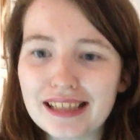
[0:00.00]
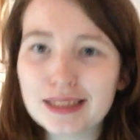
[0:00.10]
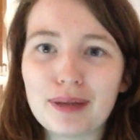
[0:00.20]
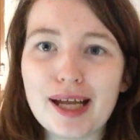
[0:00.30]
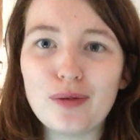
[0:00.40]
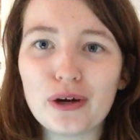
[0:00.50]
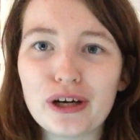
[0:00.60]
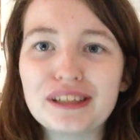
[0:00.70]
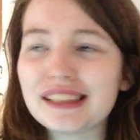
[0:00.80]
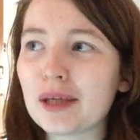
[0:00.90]
explain
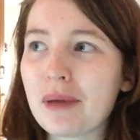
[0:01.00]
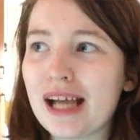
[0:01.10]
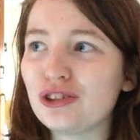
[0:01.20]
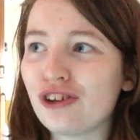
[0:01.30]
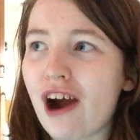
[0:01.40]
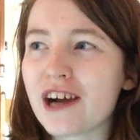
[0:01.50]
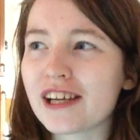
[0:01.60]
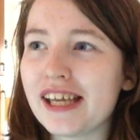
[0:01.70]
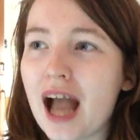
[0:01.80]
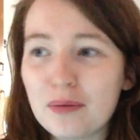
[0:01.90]
words like
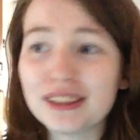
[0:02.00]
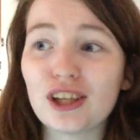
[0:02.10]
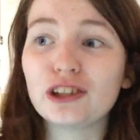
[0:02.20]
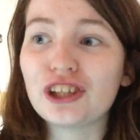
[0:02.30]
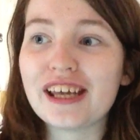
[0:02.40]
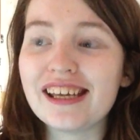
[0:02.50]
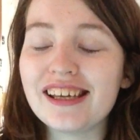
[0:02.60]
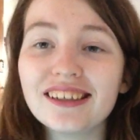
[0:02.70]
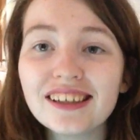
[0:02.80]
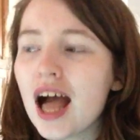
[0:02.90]
patriarchy and misogyny.